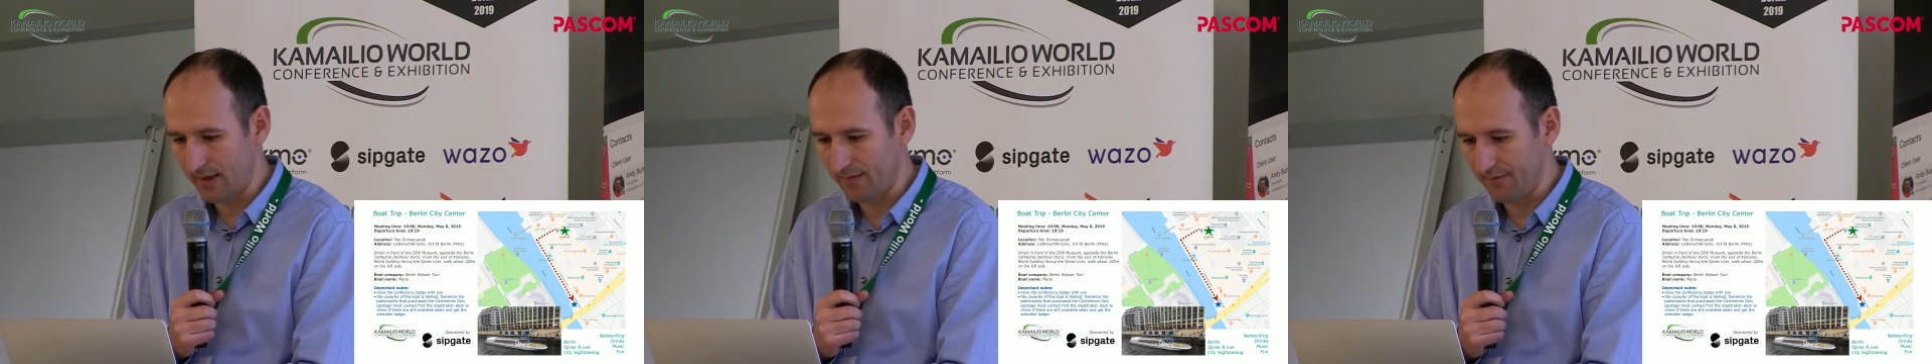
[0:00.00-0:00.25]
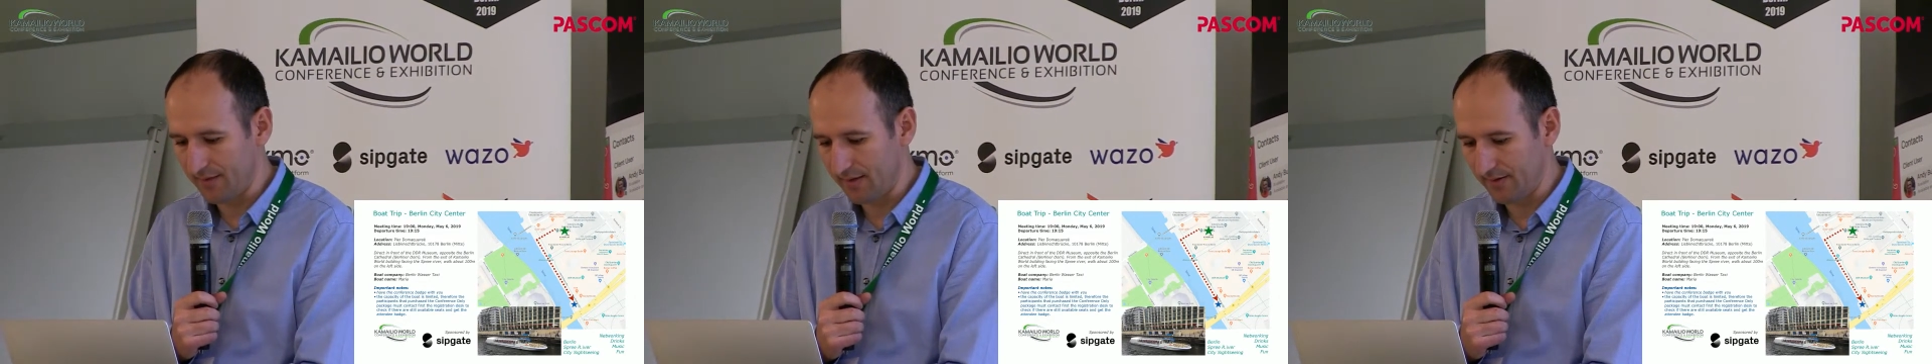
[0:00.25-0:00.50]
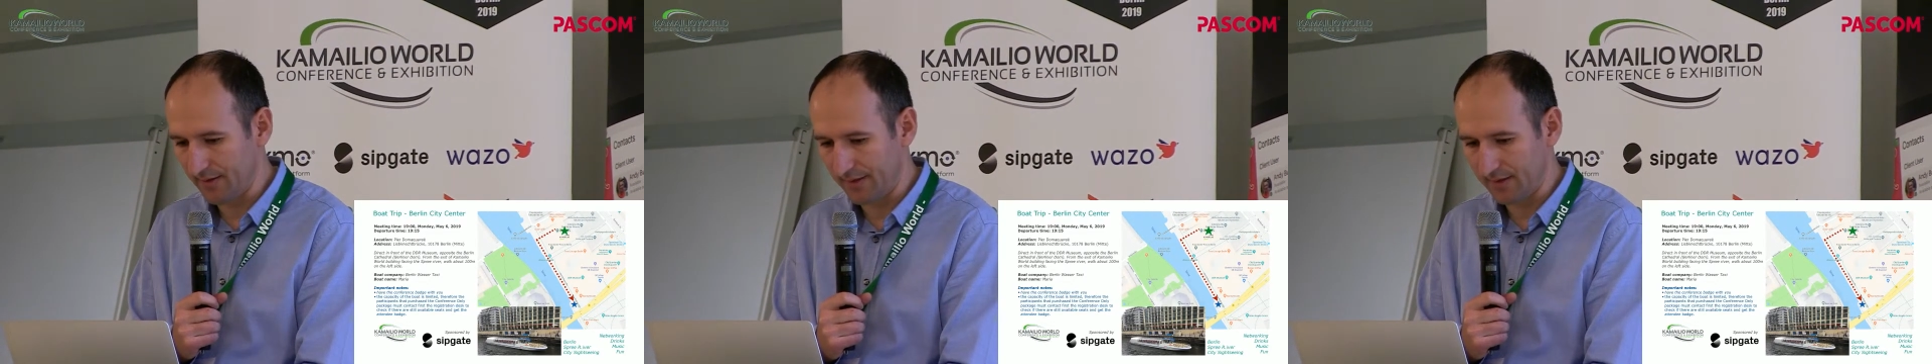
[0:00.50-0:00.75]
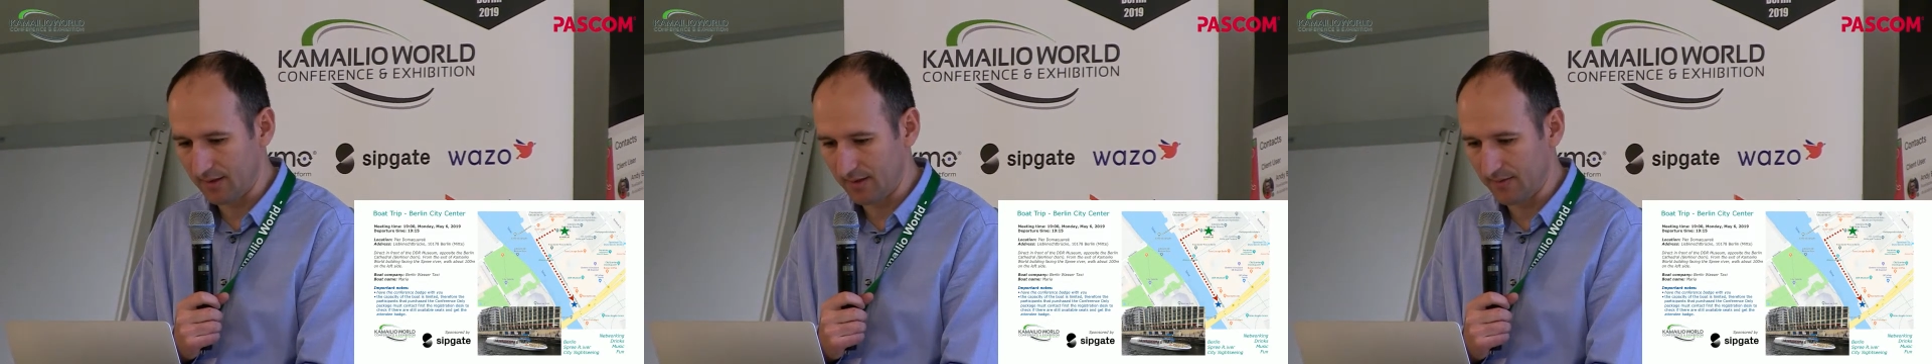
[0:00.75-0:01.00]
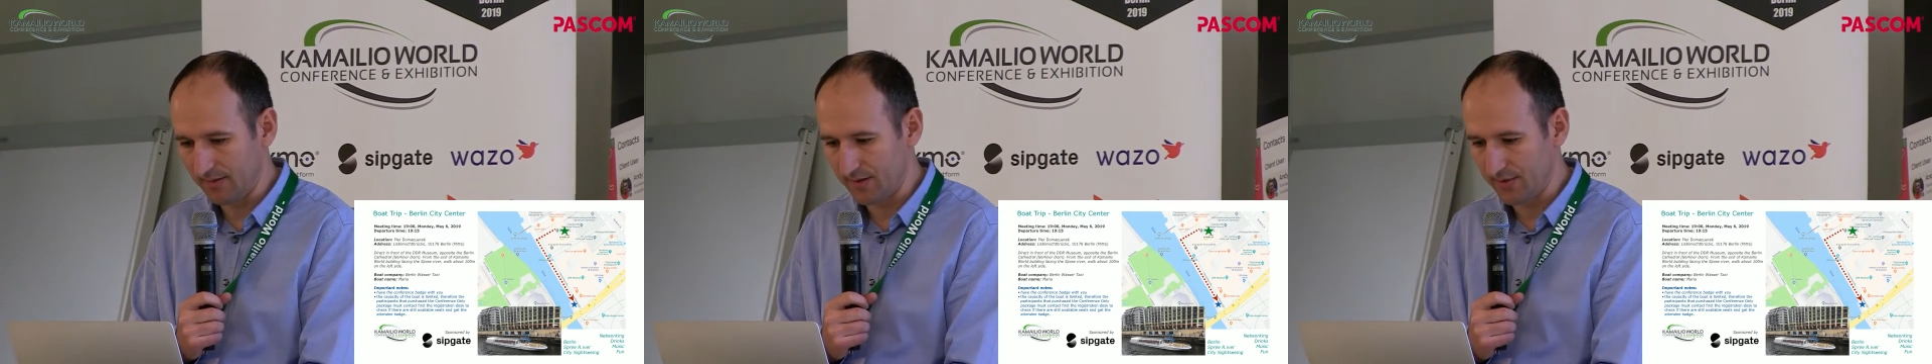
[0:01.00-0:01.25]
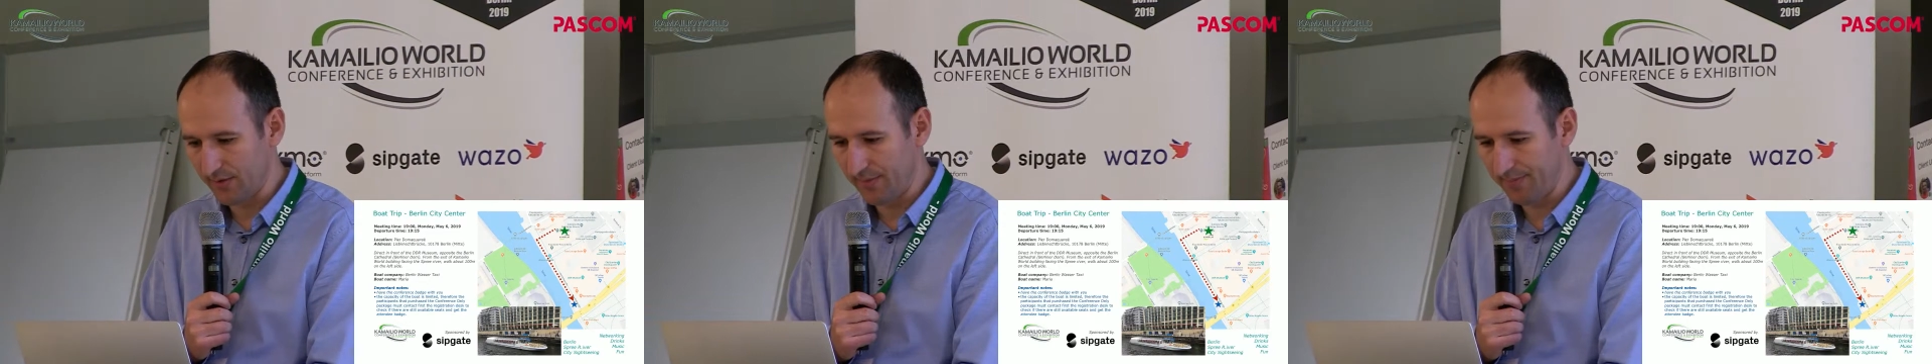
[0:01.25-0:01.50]
everything related to this
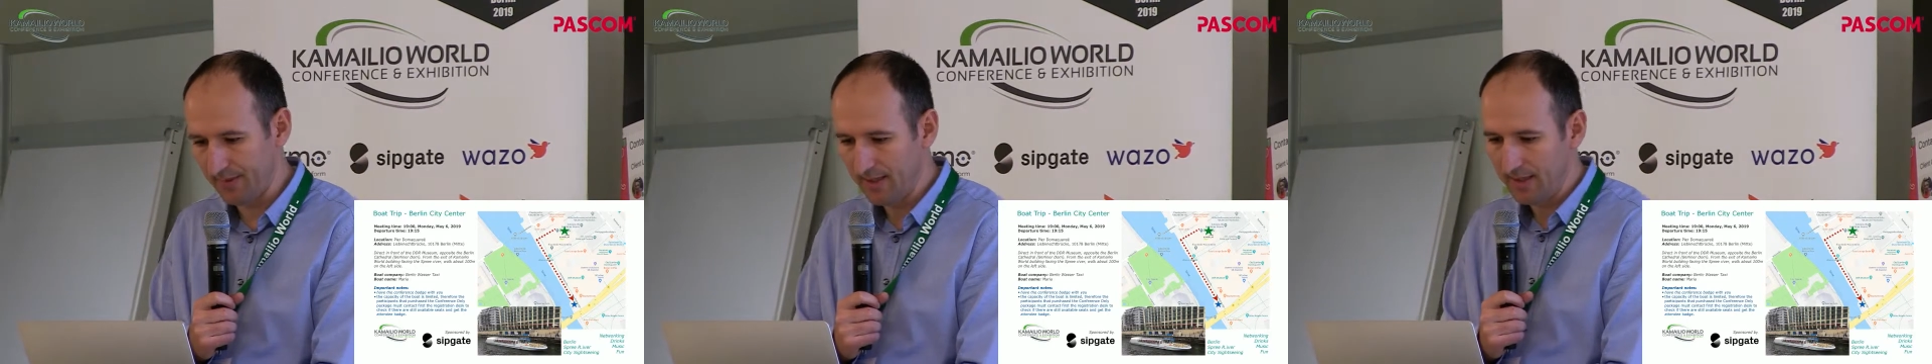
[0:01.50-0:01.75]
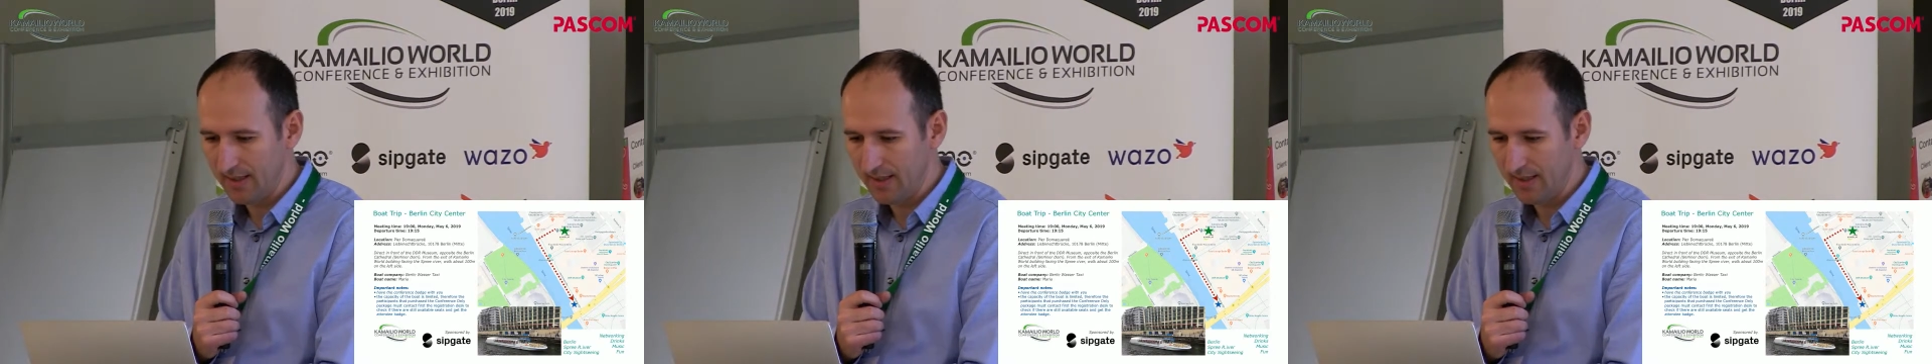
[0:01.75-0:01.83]
trip.